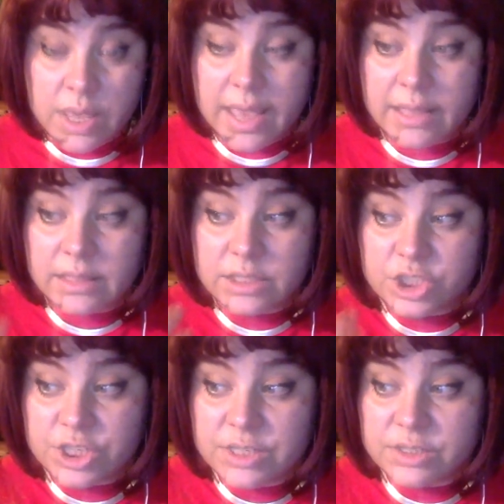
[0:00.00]
And
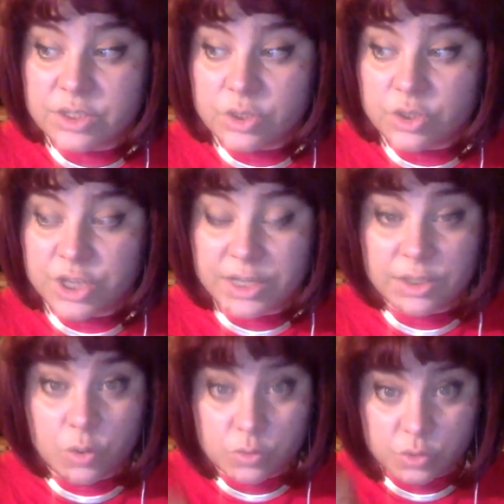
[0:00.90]
she is
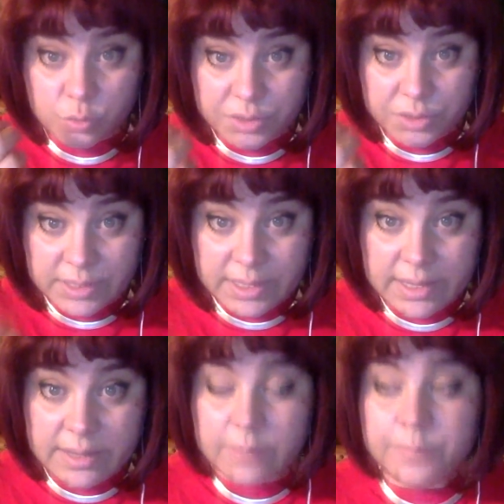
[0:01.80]
associated also with
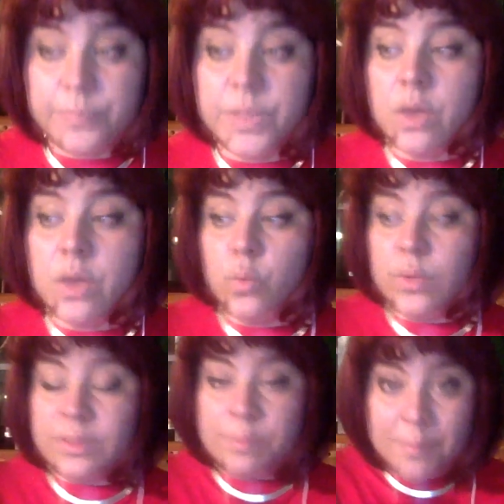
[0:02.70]
healing,
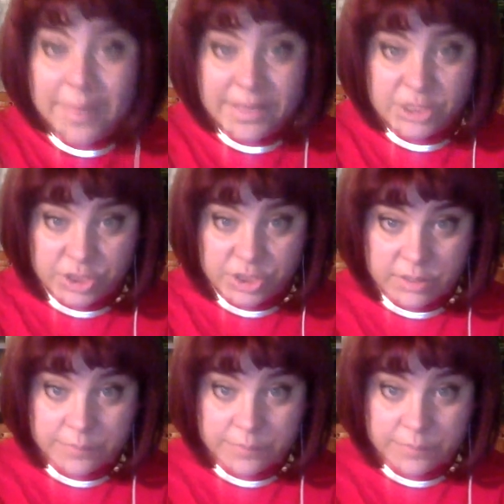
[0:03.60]
with magic.